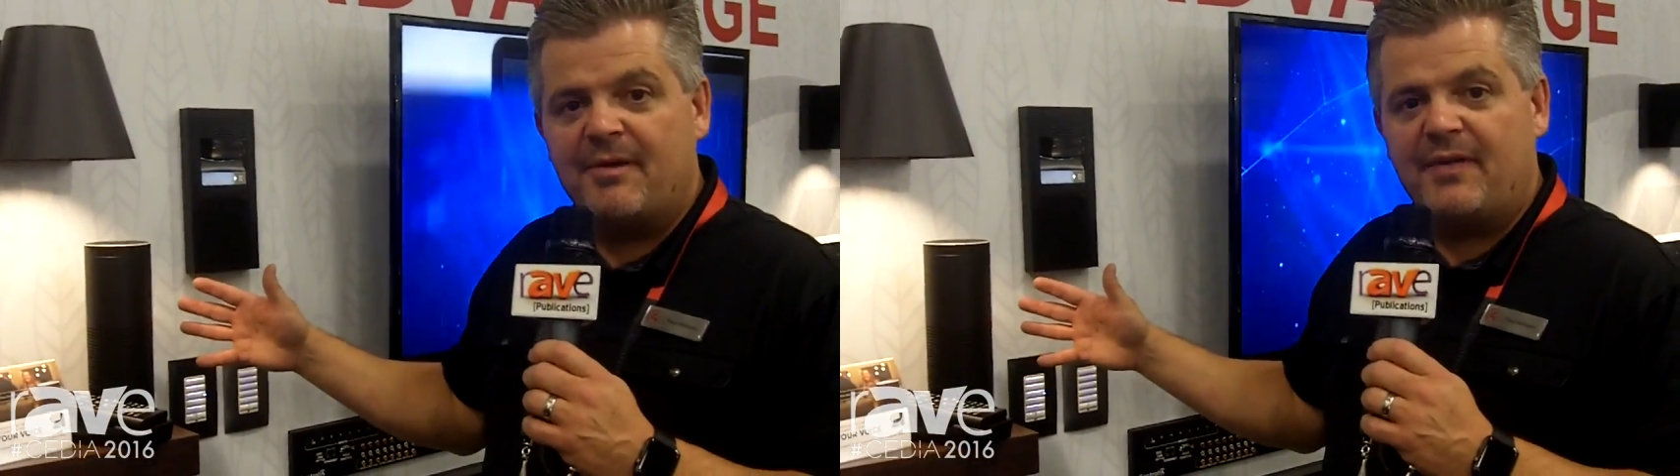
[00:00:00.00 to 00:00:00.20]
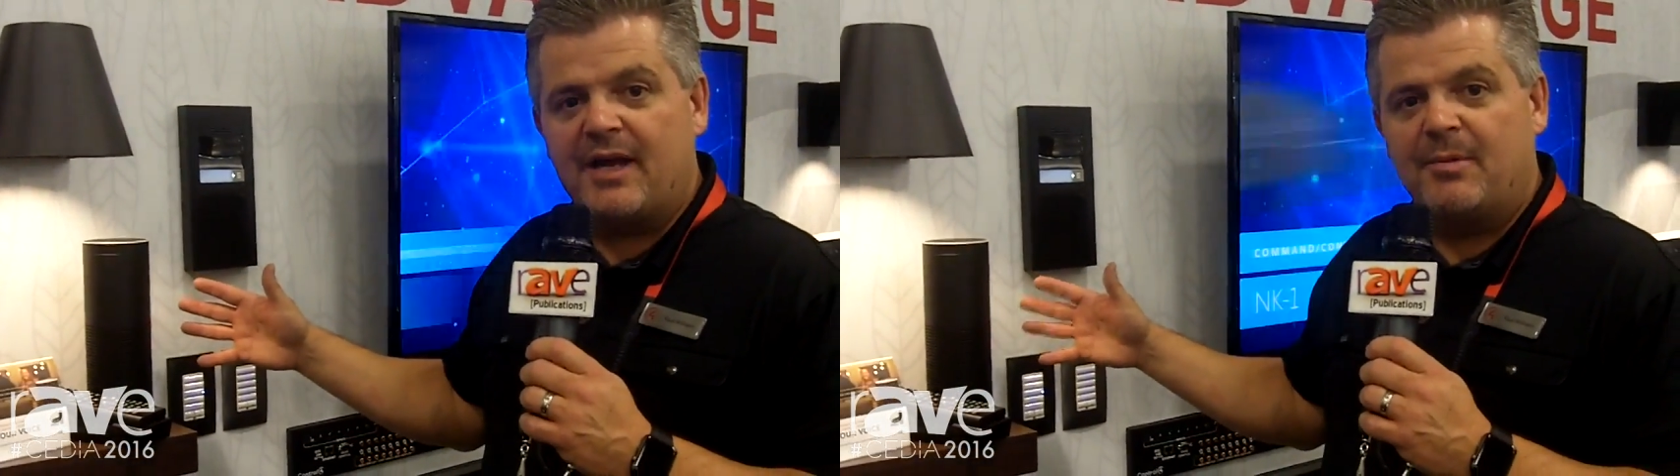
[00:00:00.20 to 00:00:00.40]

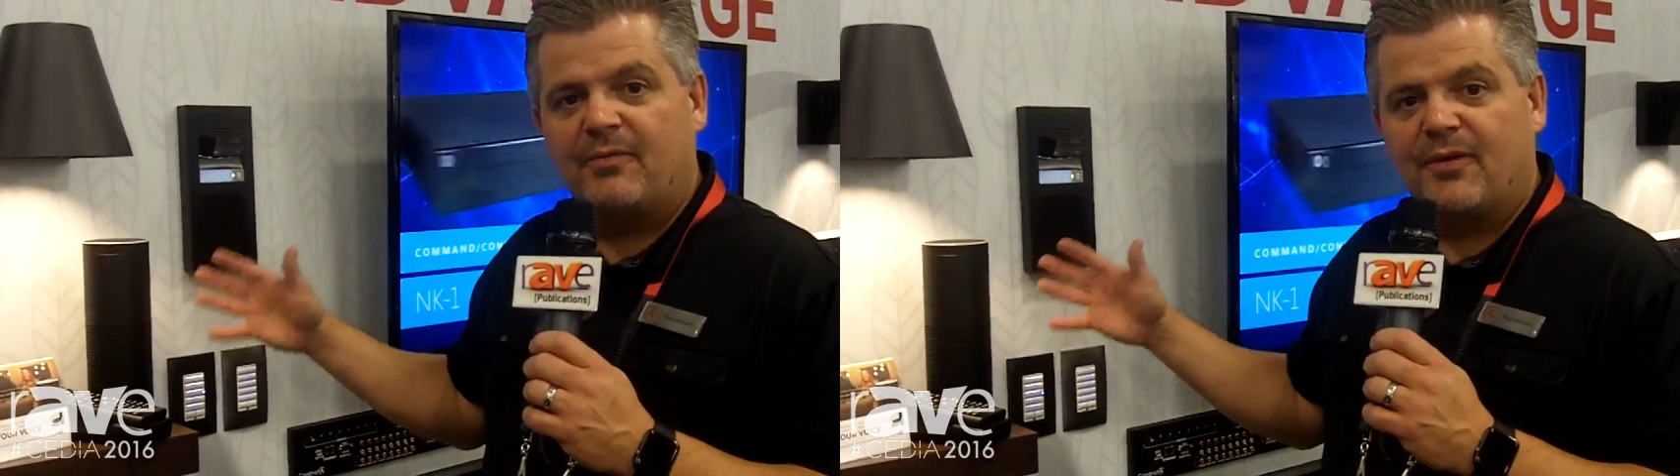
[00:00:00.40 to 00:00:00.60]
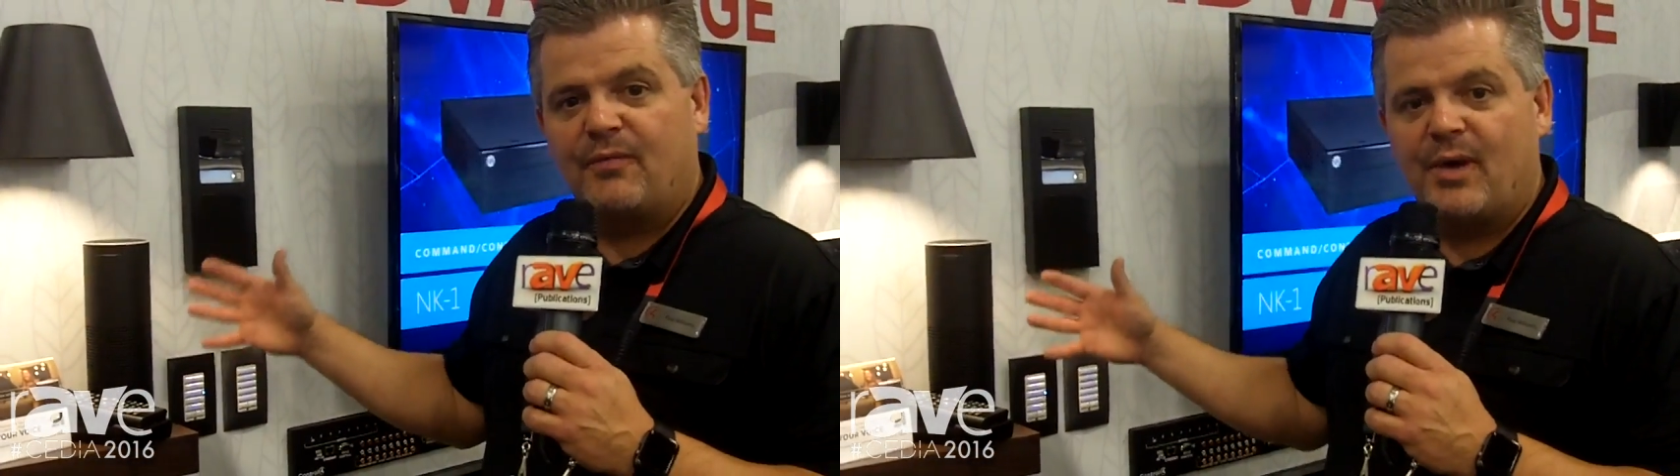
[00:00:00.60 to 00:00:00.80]
available
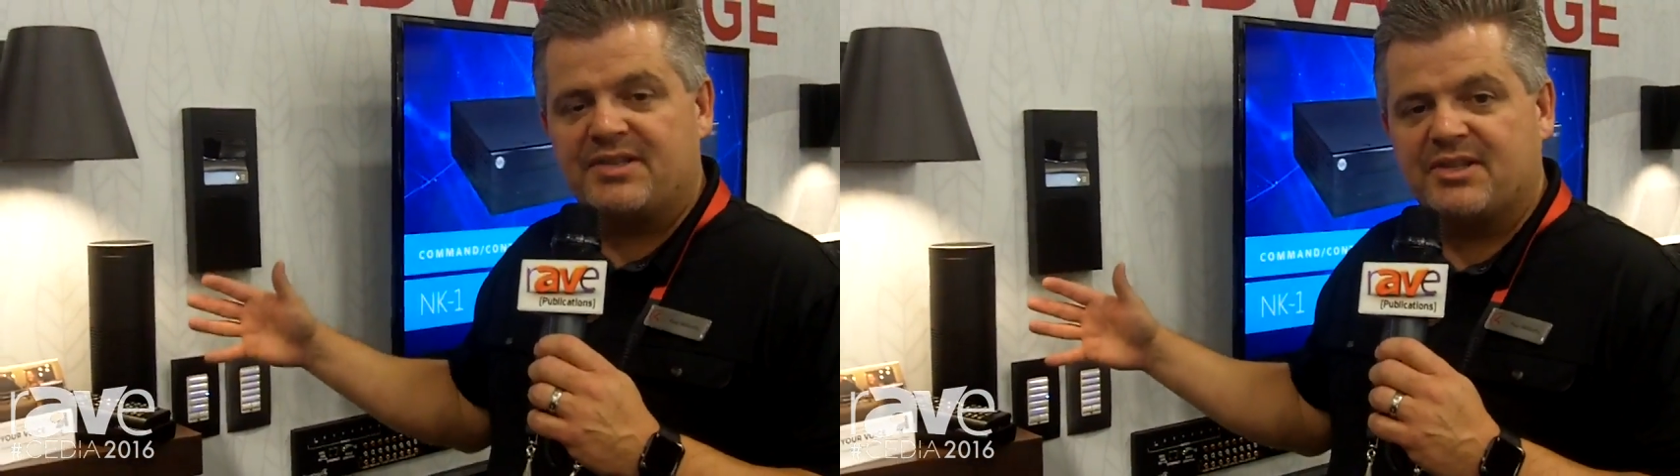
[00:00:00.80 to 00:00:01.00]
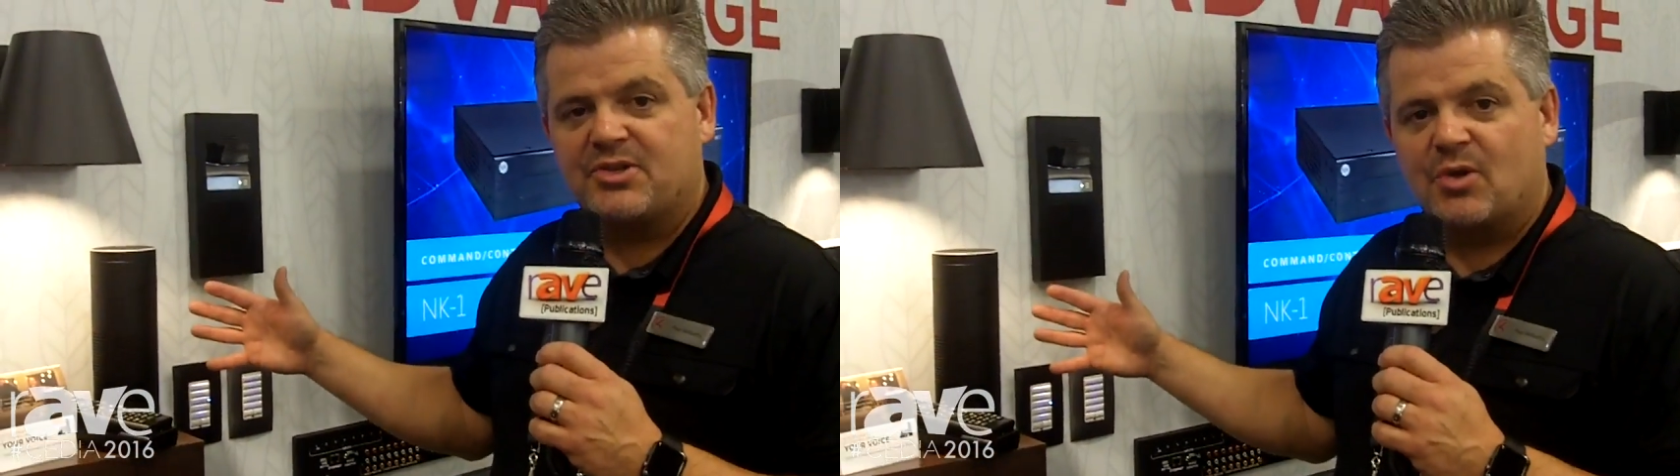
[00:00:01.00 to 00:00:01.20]
for
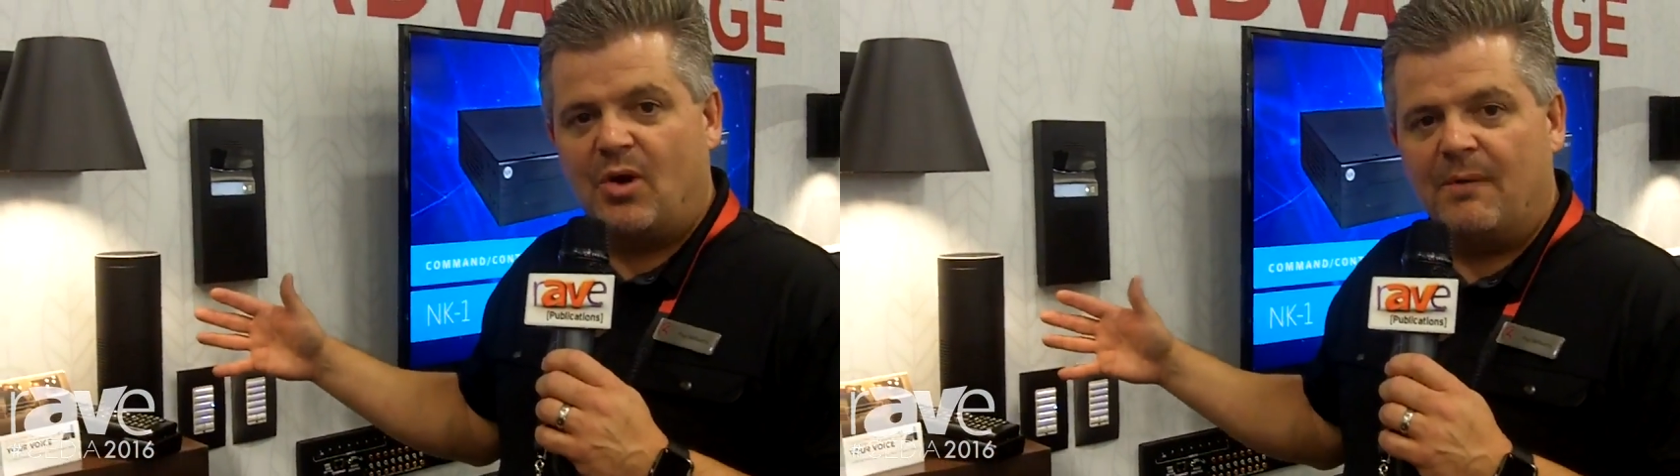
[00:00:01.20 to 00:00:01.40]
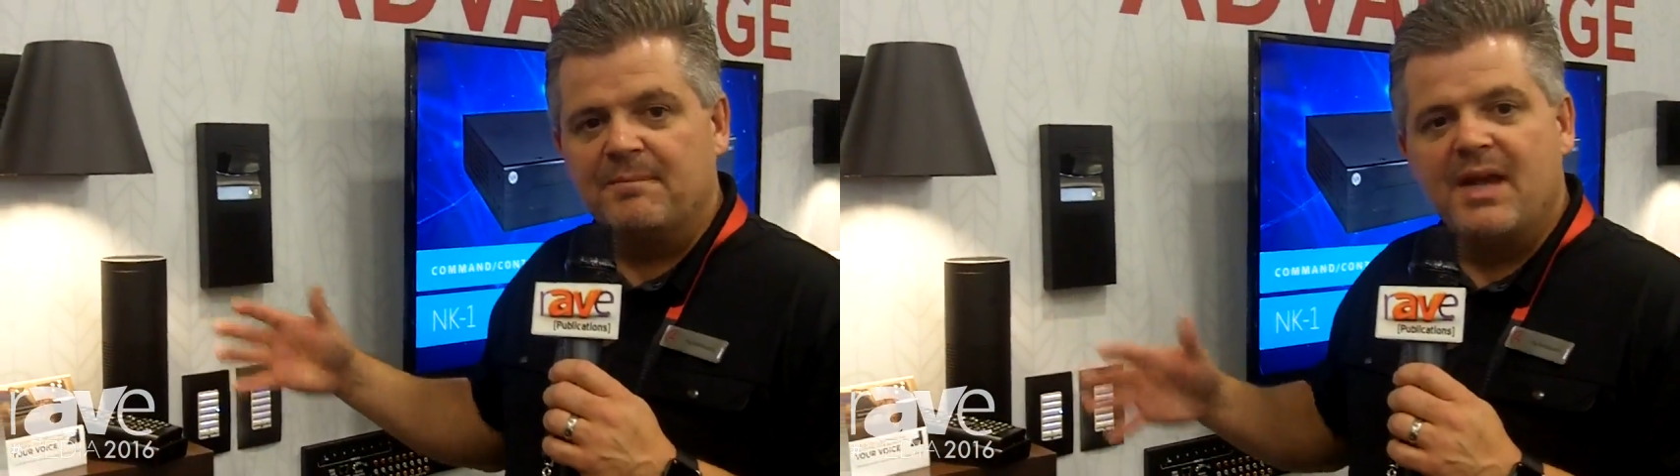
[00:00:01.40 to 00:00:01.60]
voice control.